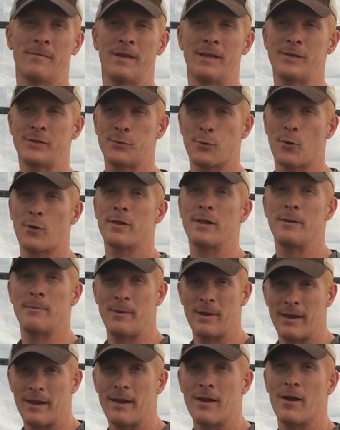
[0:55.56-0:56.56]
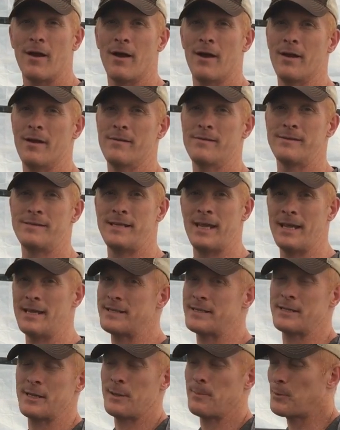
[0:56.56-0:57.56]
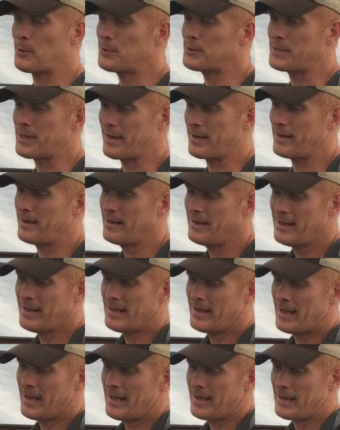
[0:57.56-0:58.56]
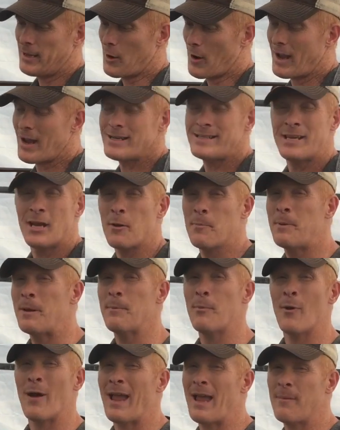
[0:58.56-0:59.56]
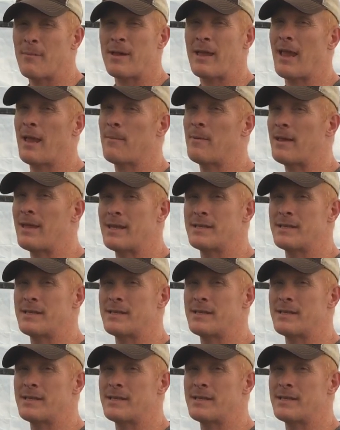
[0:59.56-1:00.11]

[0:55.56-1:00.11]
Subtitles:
historically being tent sleepers. And, you know, I tell people hammock camping